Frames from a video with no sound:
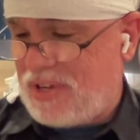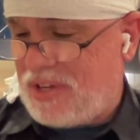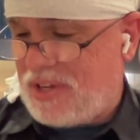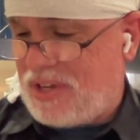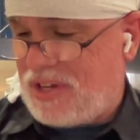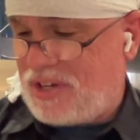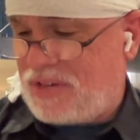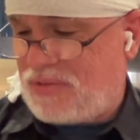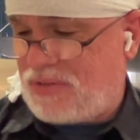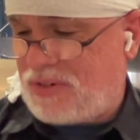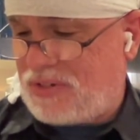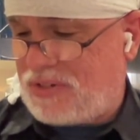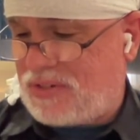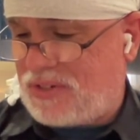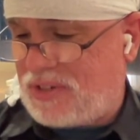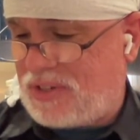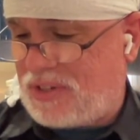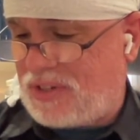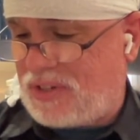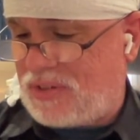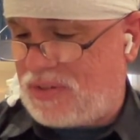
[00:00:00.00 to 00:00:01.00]

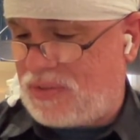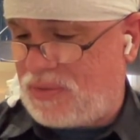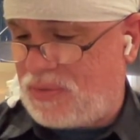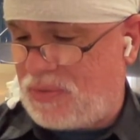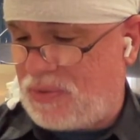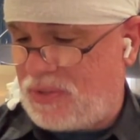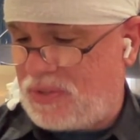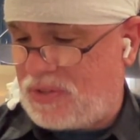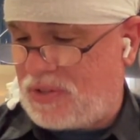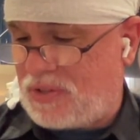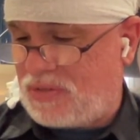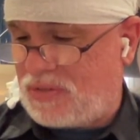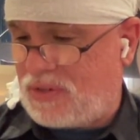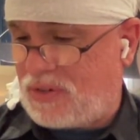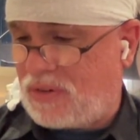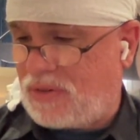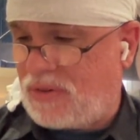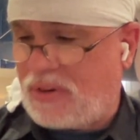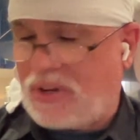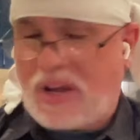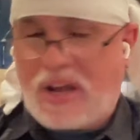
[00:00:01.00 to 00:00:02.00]
Interesting, this new Nissan
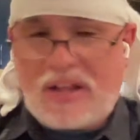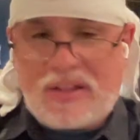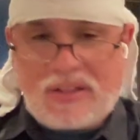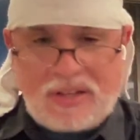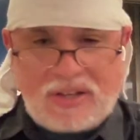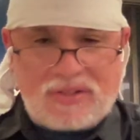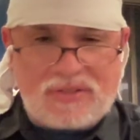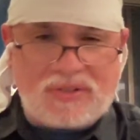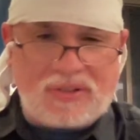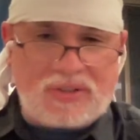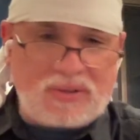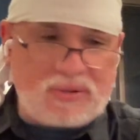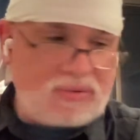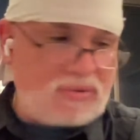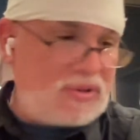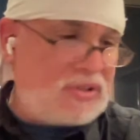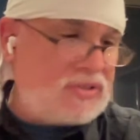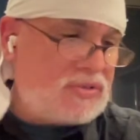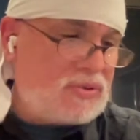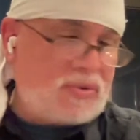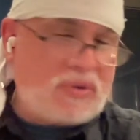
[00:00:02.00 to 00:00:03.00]
Sakura. I think it's
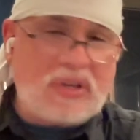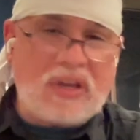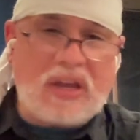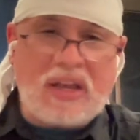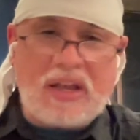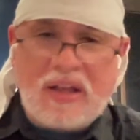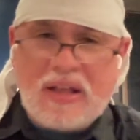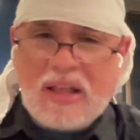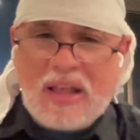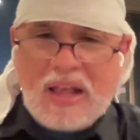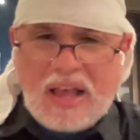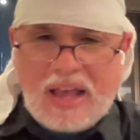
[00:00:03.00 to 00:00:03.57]
cute. It's okay.